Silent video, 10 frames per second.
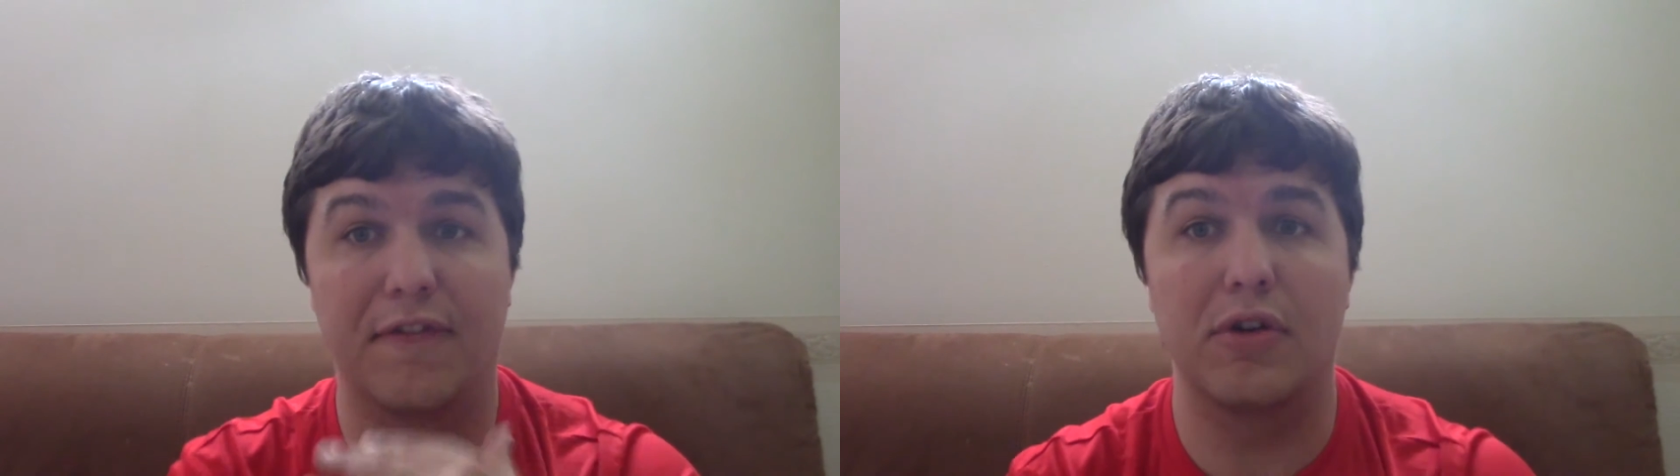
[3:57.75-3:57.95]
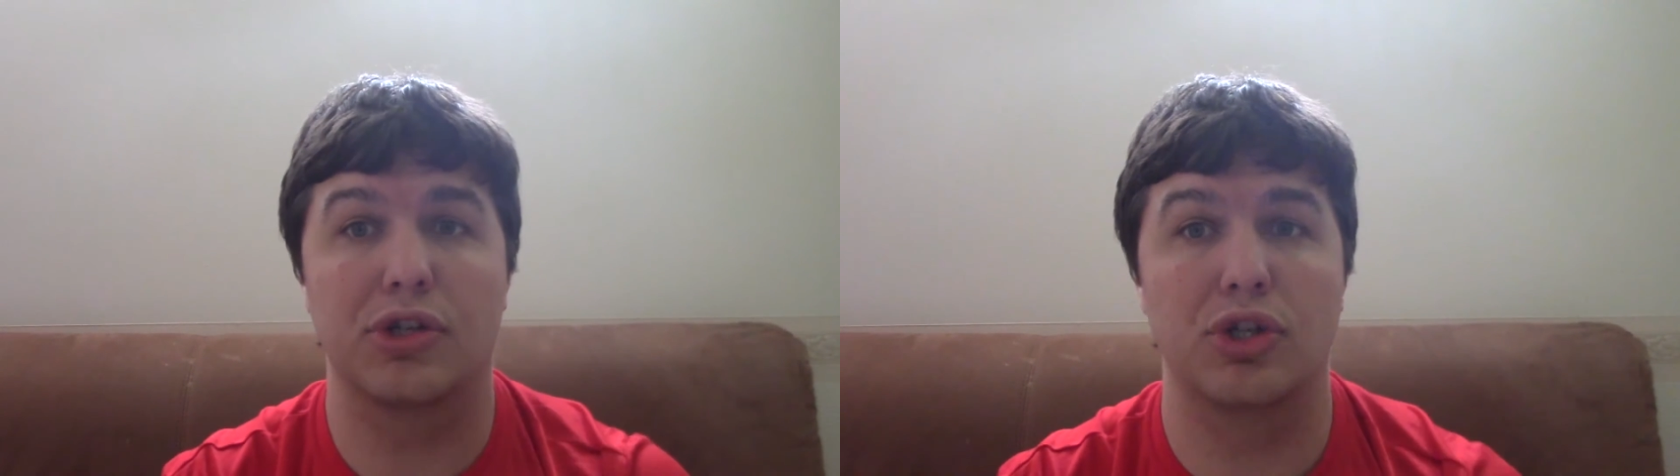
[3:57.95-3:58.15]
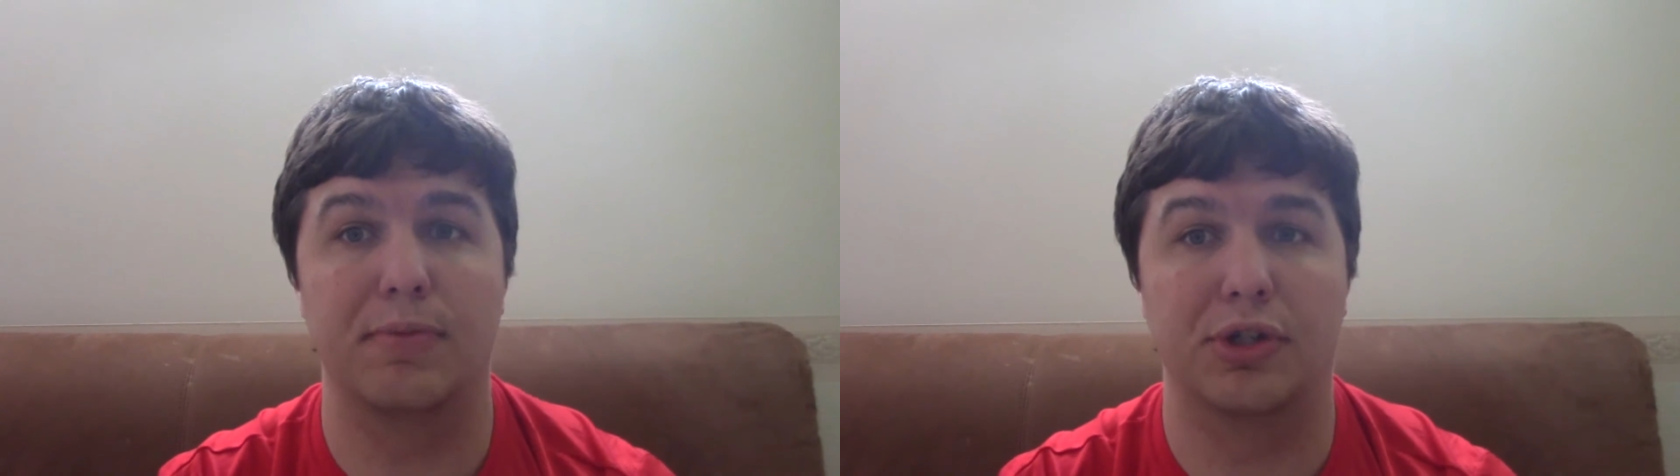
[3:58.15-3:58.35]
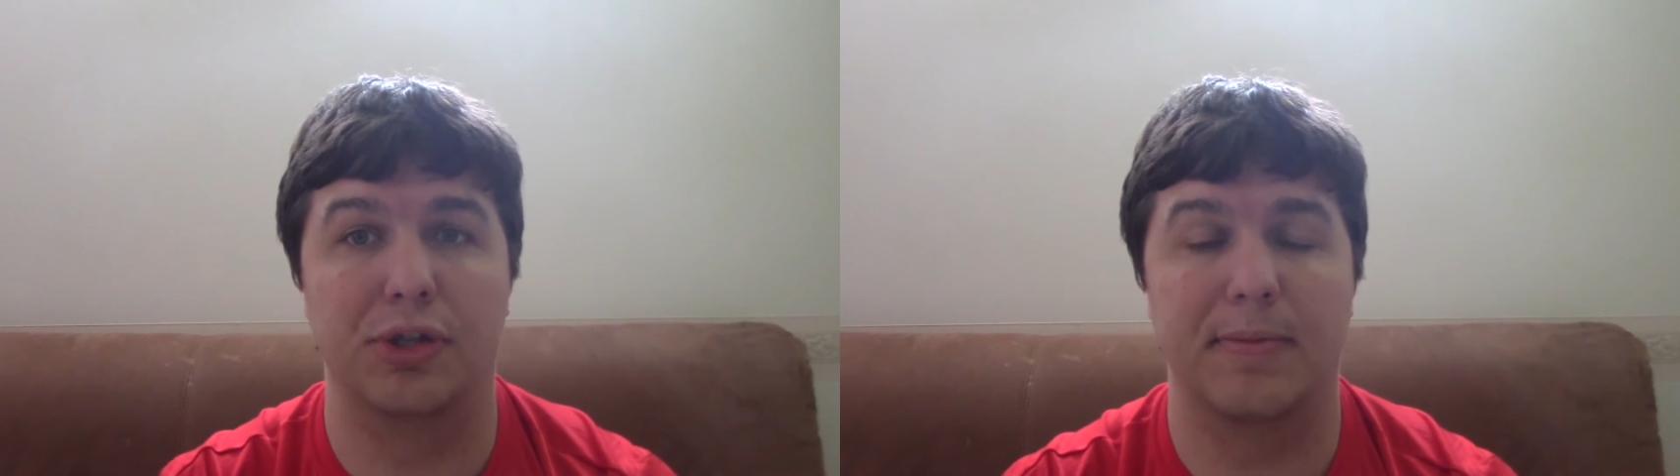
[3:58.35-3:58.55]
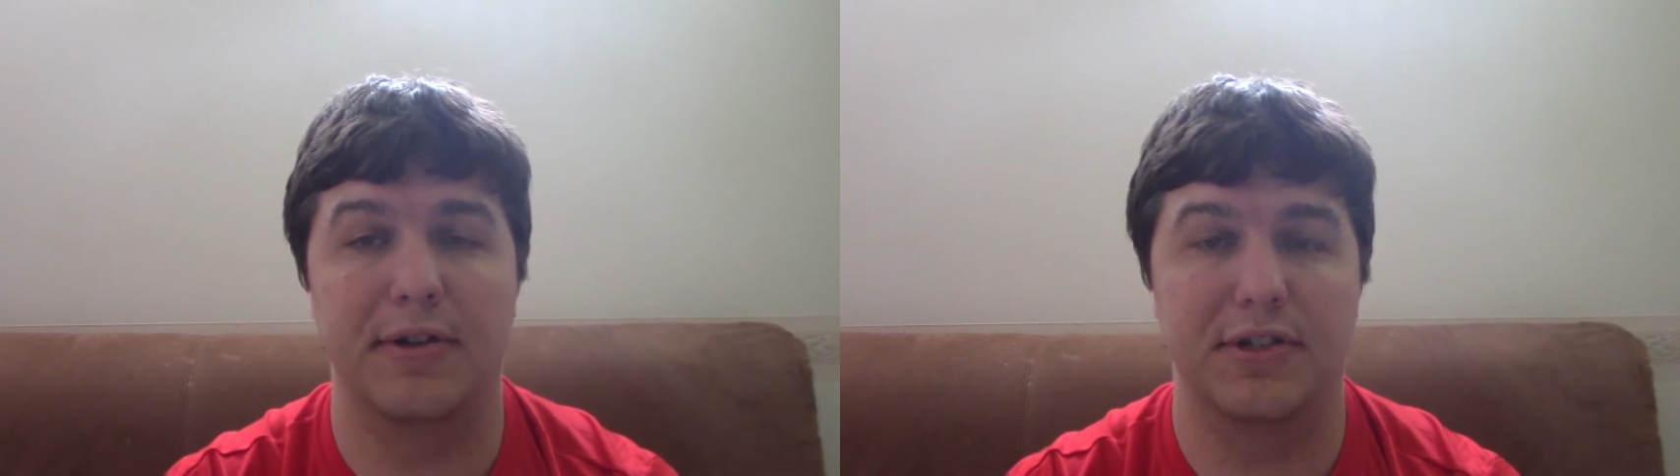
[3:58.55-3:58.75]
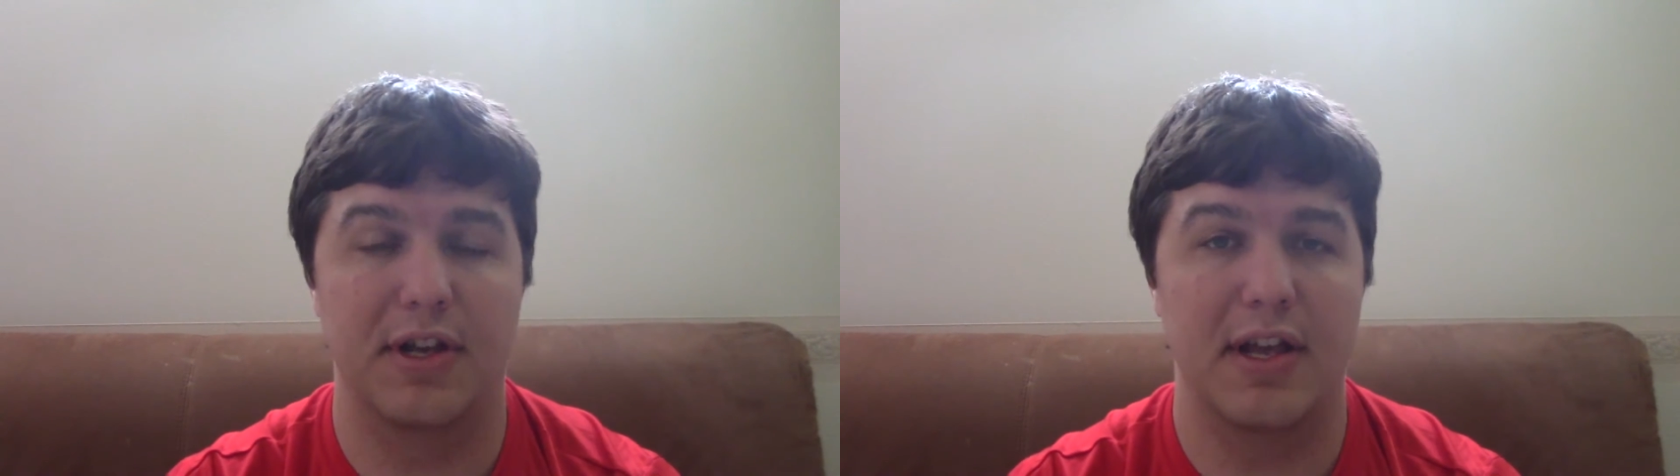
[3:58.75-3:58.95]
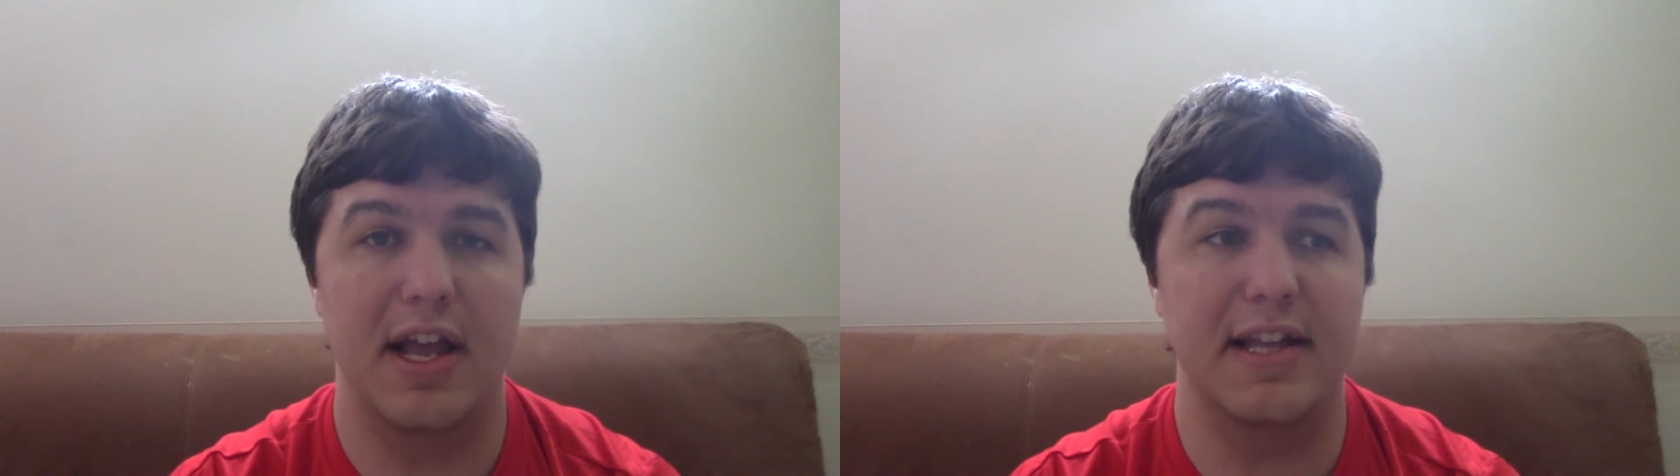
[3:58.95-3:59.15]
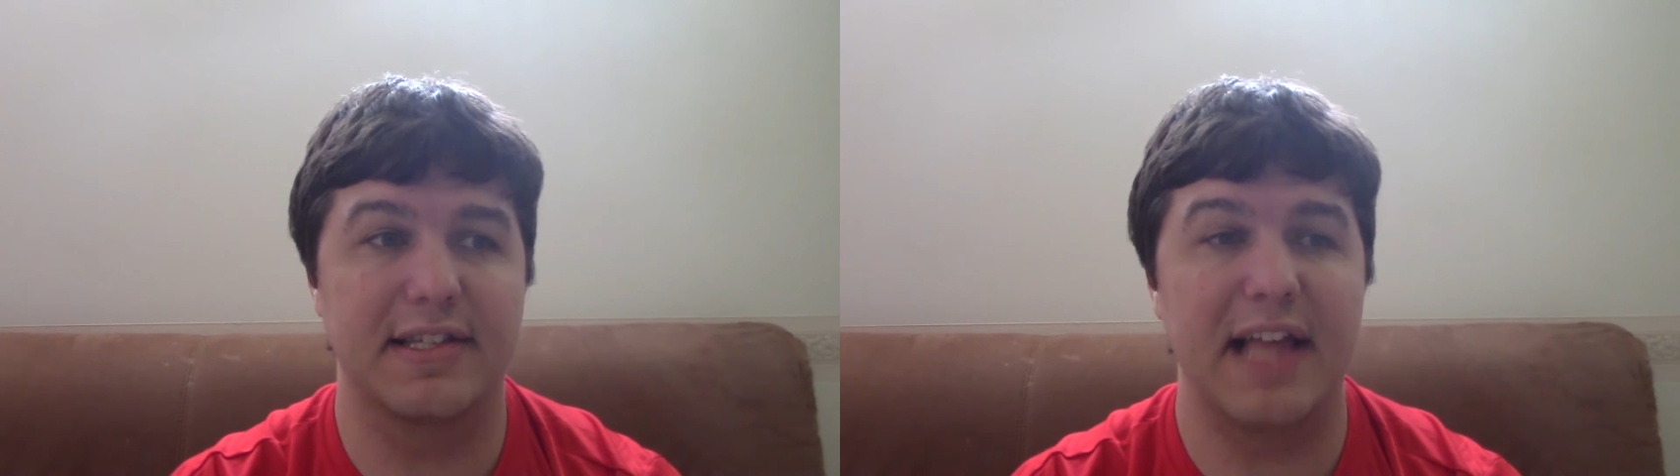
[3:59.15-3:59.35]
first Super Troopers.
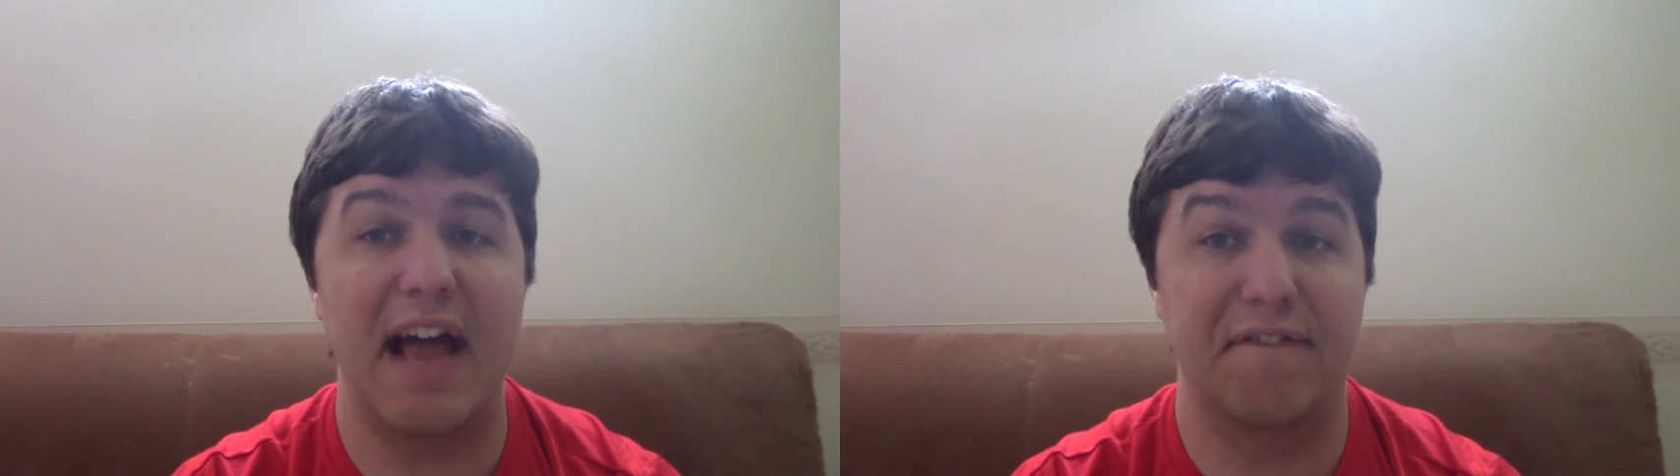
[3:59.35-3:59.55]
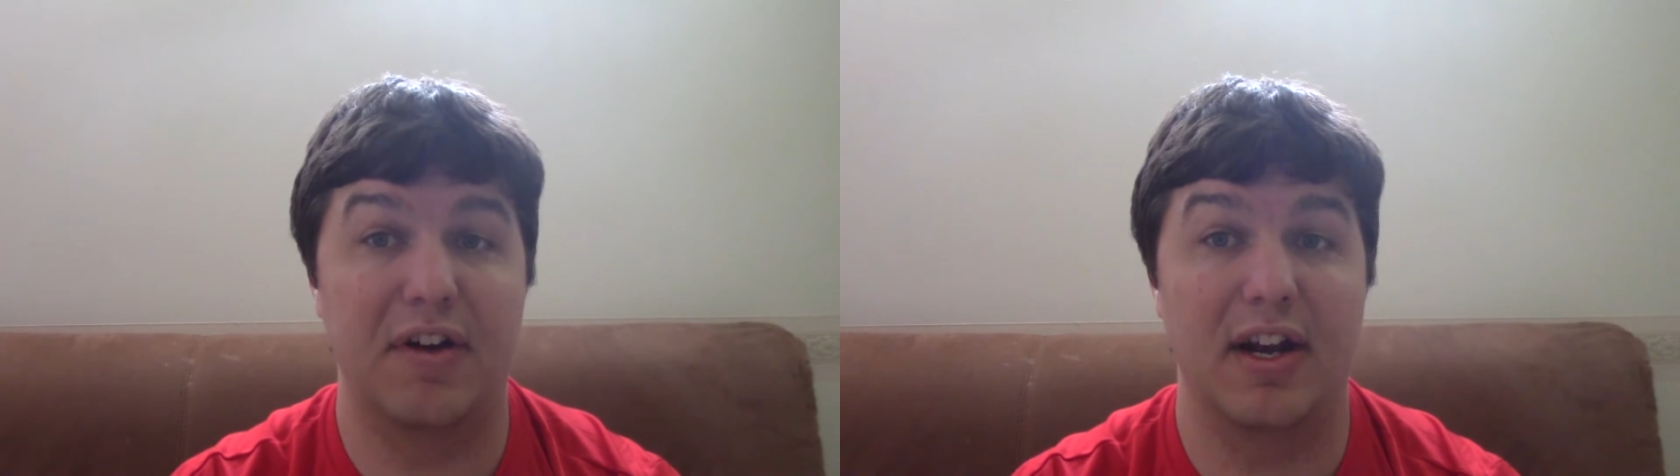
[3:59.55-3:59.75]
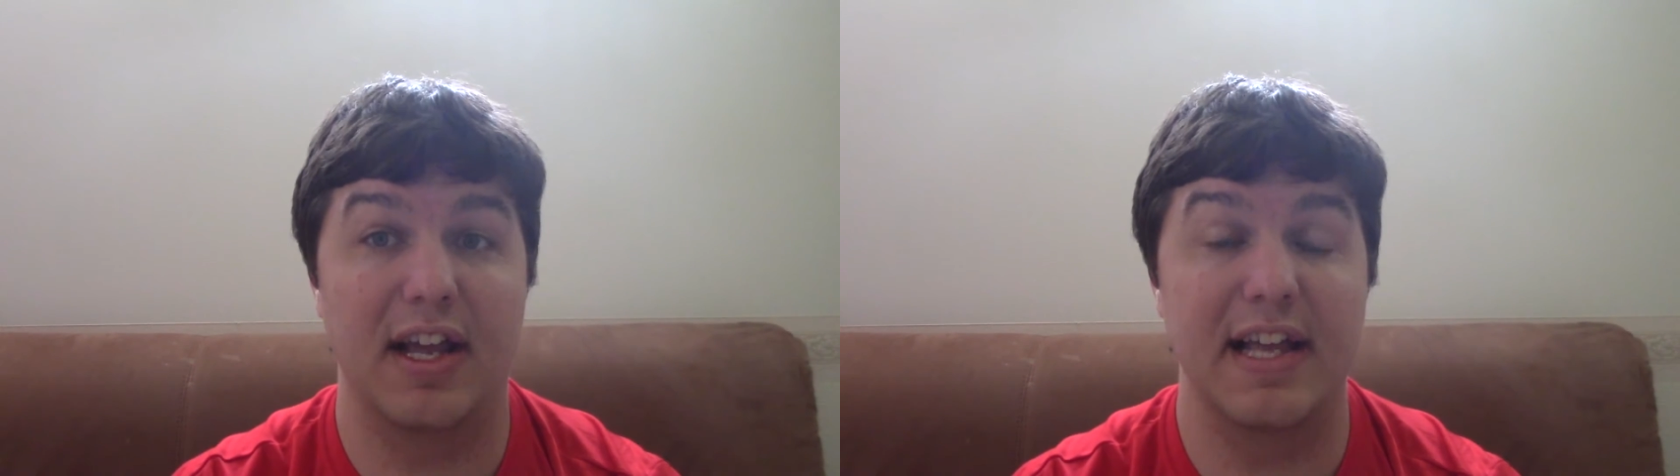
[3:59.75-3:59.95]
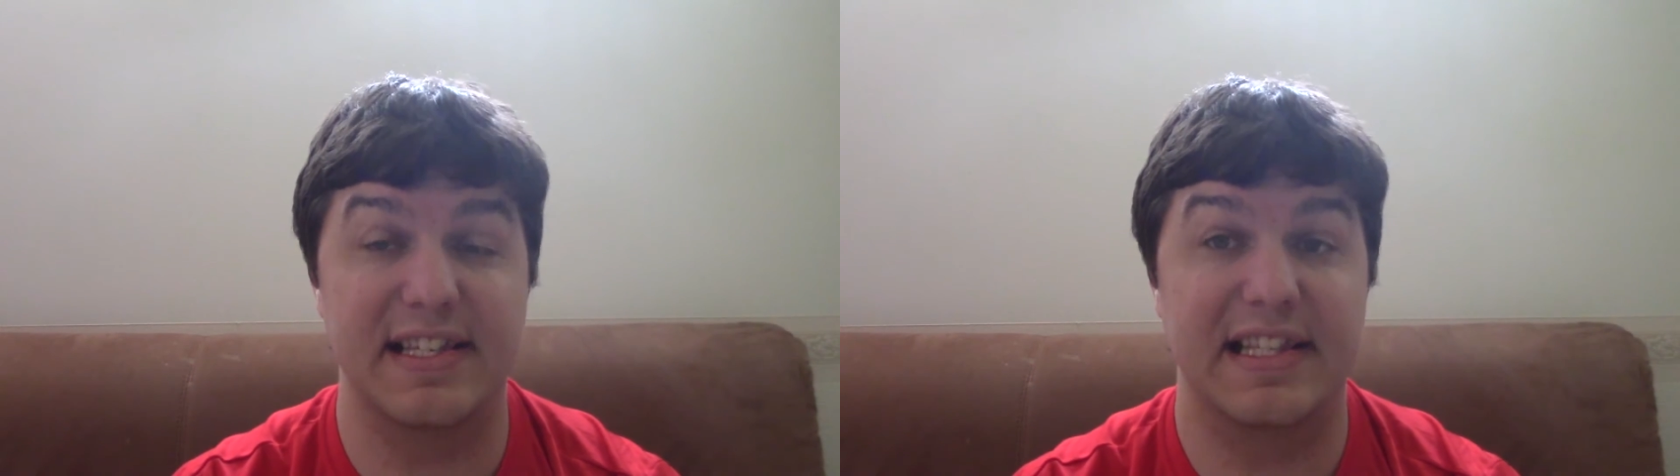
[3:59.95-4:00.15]
It's that funny. It's